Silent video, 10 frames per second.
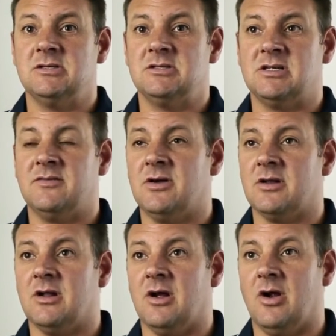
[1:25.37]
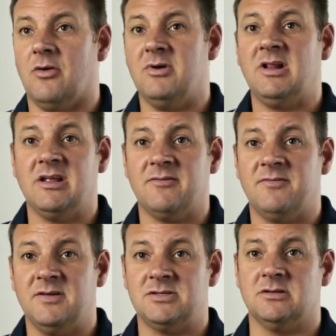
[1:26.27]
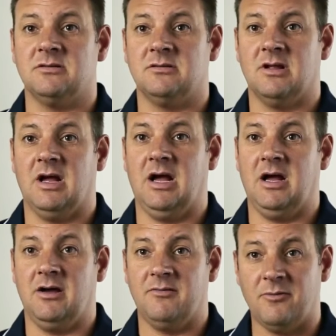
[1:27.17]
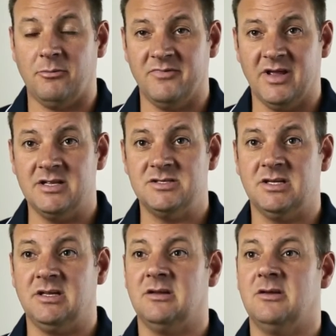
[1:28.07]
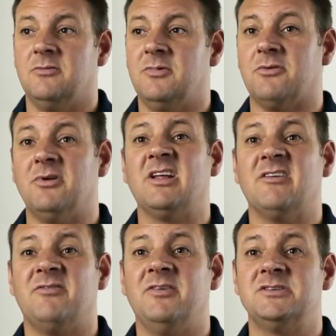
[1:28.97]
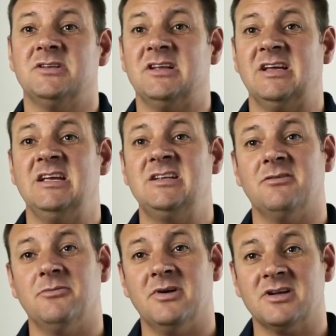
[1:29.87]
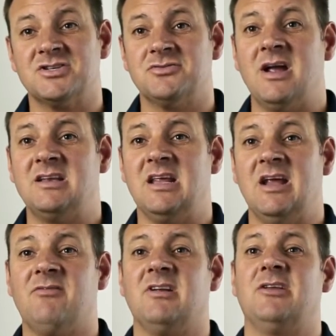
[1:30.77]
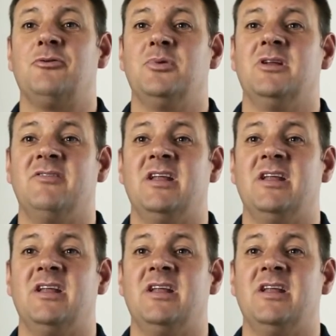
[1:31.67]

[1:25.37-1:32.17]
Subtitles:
So you've got a really efficient form of energy with a really efficient heater, and we're extracting every little bit of